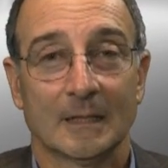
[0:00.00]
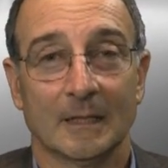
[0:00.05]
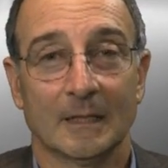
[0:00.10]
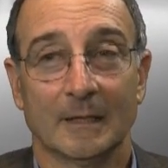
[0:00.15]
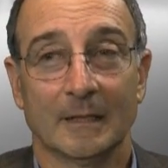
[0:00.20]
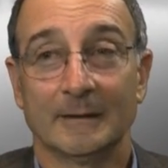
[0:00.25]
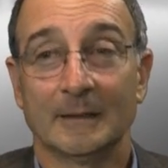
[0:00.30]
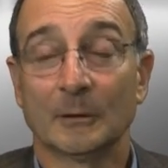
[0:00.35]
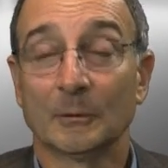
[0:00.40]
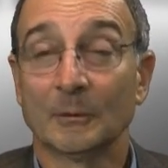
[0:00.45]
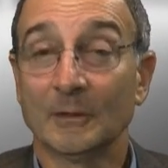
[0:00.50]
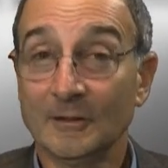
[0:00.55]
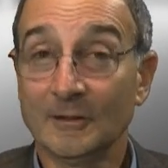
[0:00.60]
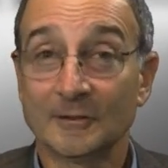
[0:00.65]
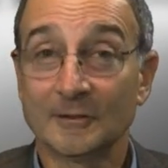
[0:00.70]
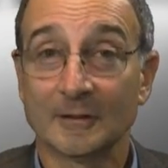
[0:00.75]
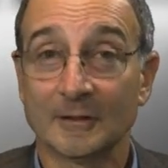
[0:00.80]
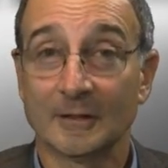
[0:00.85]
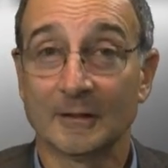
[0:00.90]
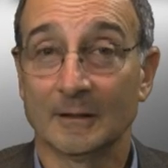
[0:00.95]
There is
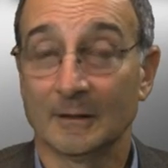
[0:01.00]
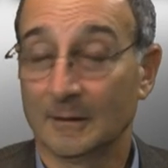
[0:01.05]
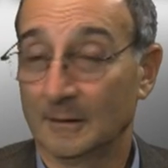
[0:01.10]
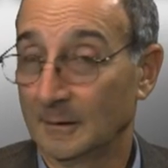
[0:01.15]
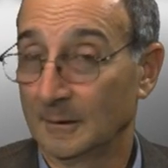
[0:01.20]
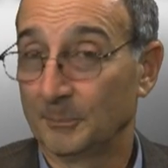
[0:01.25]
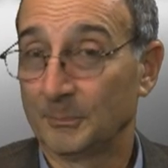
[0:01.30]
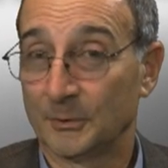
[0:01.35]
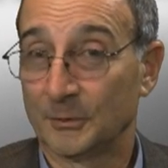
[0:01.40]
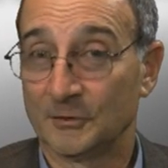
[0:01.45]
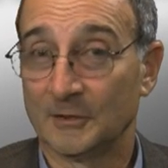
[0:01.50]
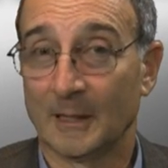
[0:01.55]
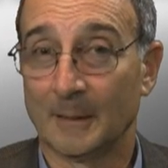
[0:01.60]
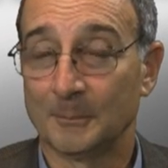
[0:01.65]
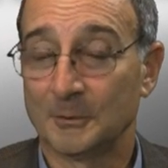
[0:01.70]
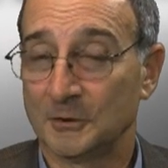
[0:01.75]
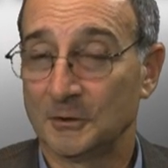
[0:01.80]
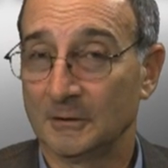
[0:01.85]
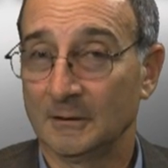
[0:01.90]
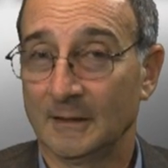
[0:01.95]
a
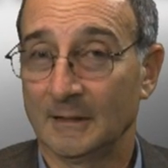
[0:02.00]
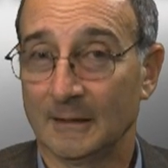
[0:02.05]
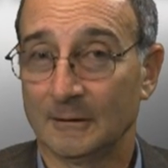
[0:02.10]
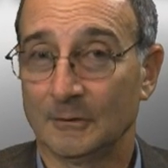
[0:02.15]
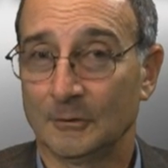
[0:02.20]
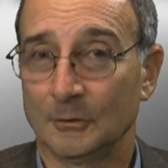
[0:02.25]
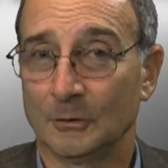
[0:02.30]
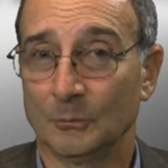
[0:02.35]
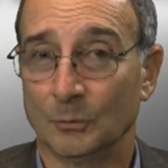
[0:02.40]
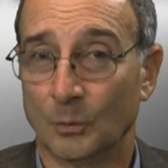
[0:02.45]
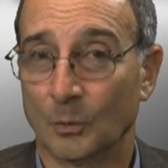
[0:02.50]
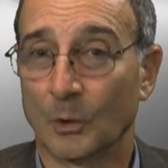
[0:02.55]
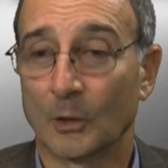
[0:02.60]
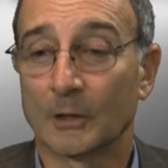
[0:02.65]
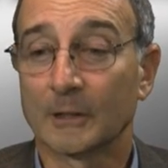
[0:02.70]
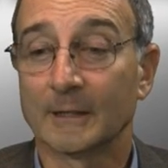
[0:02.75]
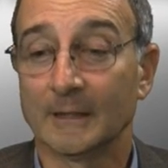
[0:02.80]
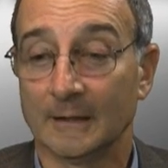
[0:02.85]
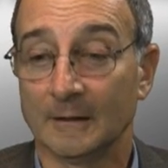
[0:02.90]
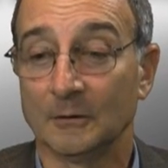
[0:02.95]
presumption that could
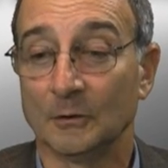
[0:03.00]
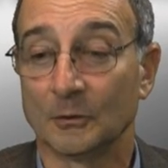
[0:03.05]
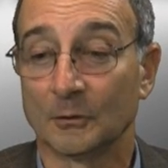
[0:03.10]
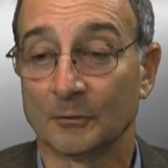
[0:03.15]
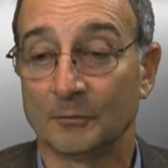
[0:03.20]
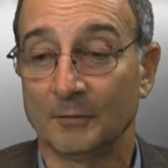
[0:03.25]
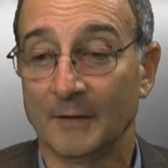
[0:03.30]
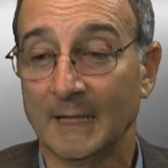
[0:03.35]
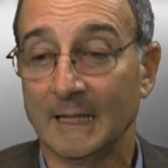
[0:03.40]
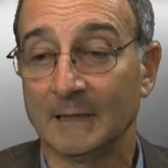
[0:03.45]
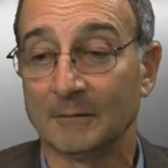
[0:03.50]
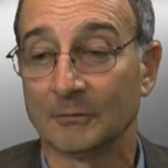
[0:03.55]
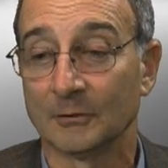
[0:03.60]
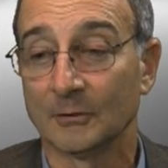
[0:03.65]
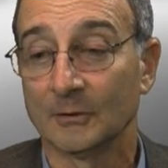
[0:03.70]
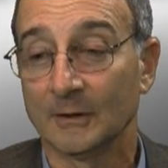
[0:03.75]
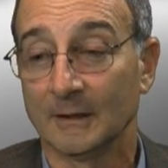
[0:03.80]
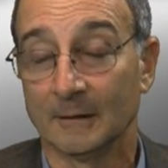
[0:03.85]
work in your favor